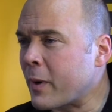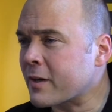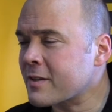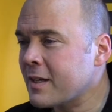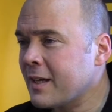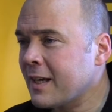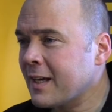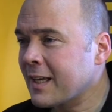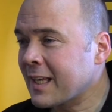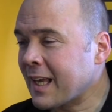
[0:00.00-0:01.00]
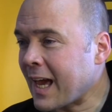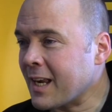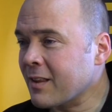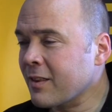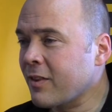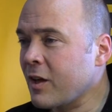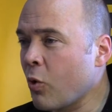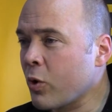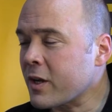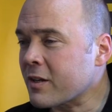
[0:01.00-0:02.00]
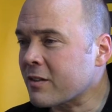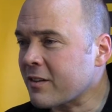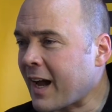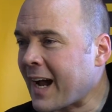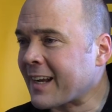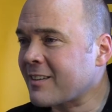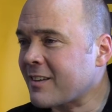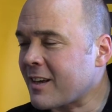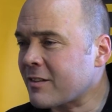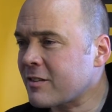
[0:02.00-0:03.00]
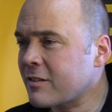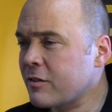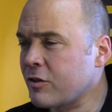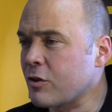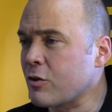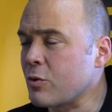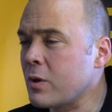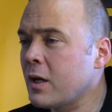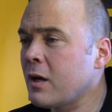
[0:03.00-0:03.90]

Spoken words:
But getting the audience access to